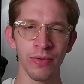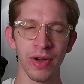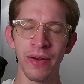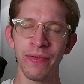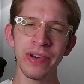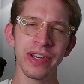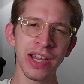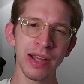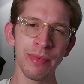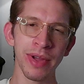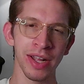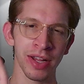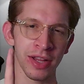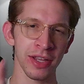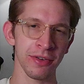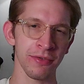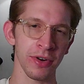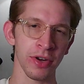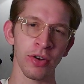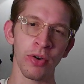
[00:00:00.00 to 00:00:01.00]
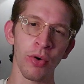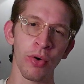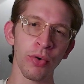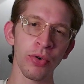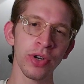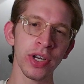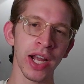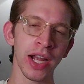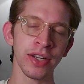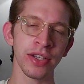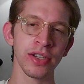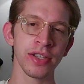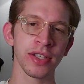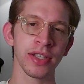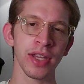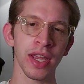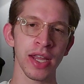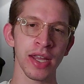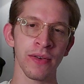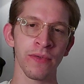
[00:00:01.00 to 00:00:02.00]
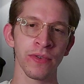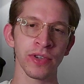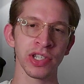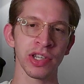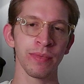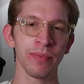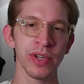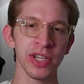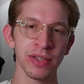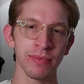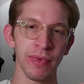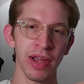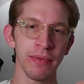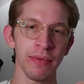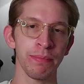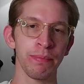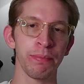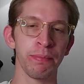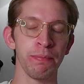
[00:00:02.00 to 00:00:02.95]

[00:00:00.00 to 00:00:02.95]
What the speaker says: Every time I click record, I just like for some reason